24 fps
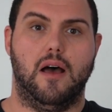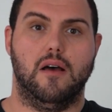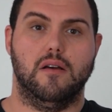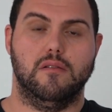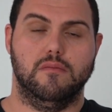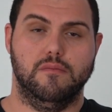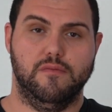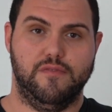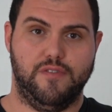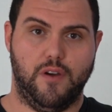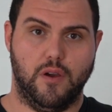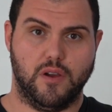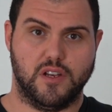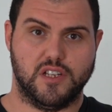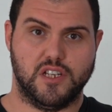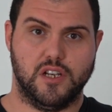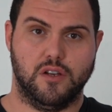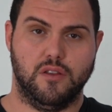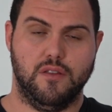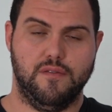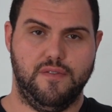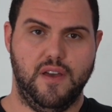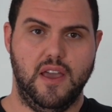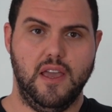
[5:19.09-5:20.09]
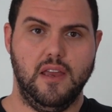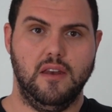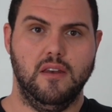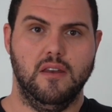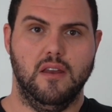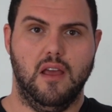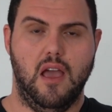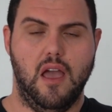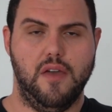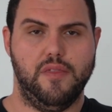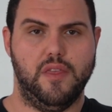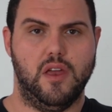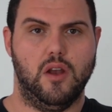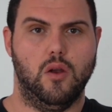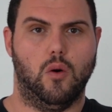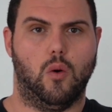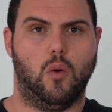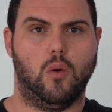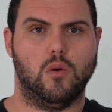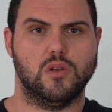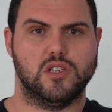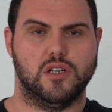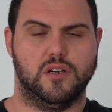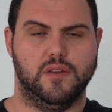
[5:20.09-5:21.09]
are focusing on the feed
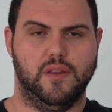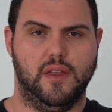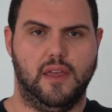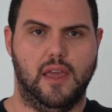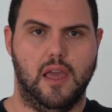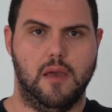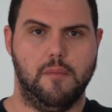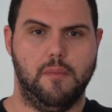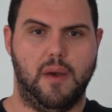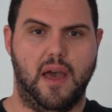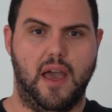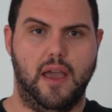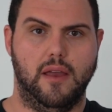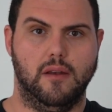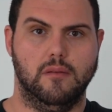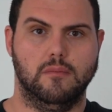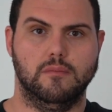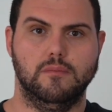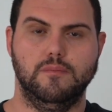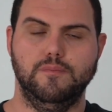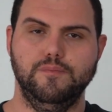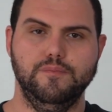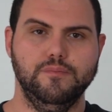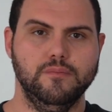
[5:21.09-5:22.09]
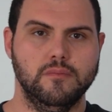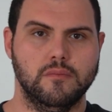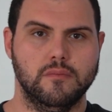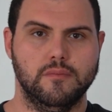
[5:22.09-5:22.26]
and then also on the campaign.